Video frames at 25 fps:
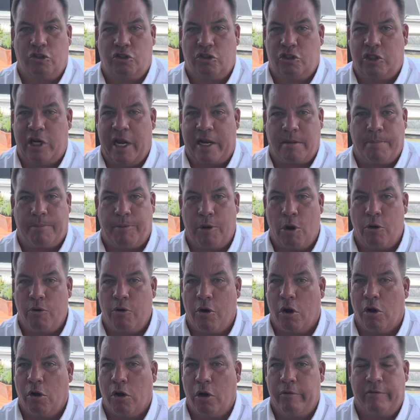Take the boat
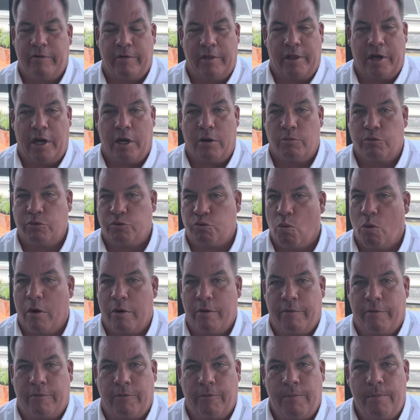all over there. It was
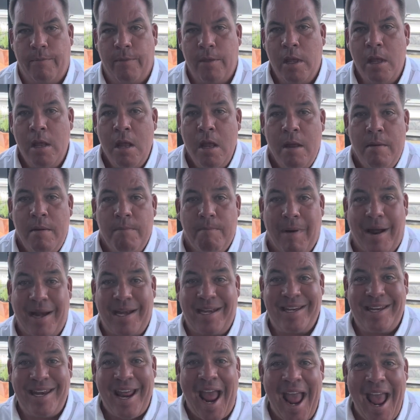wonderful. My
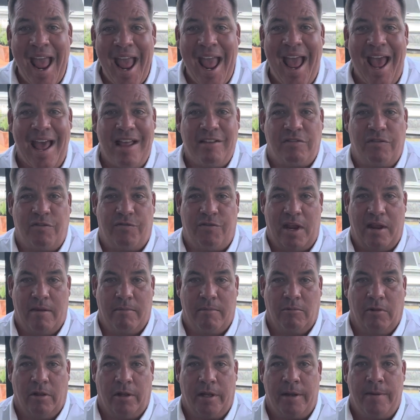dad's
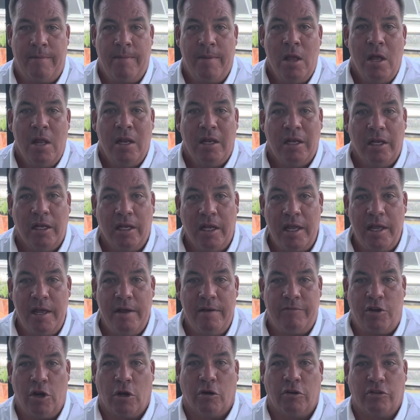family
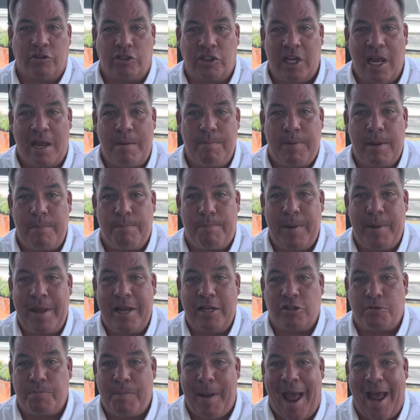lived on St. Pete
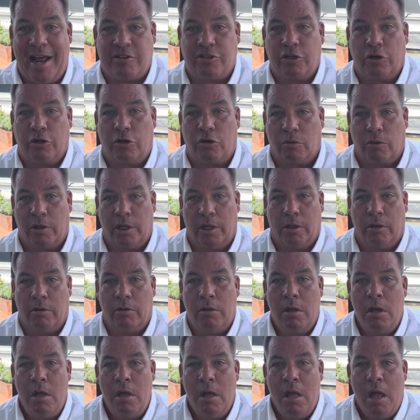Beach past the grill,
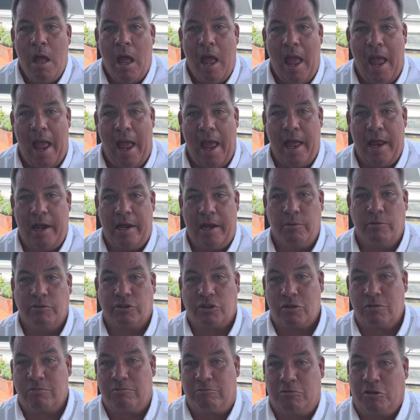and he
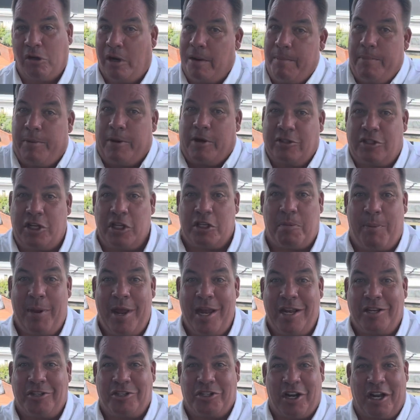was grandparents at the
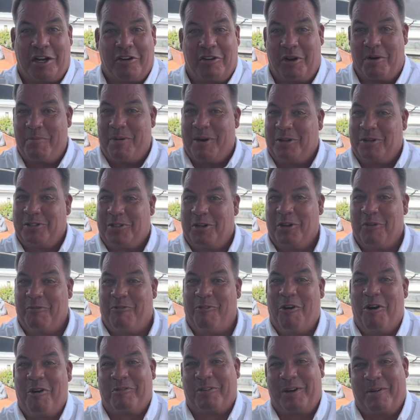beach. I had grandparents on the
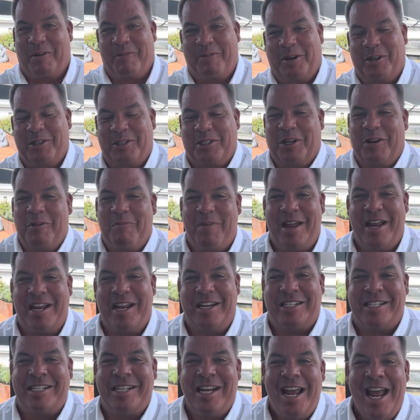farm, grandparents on the
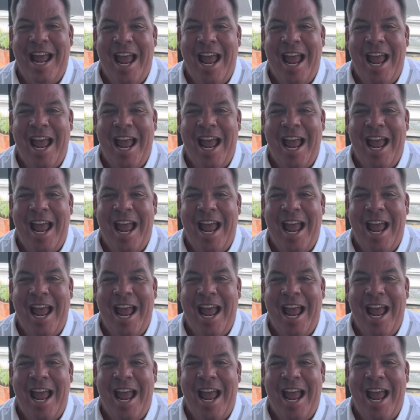beach.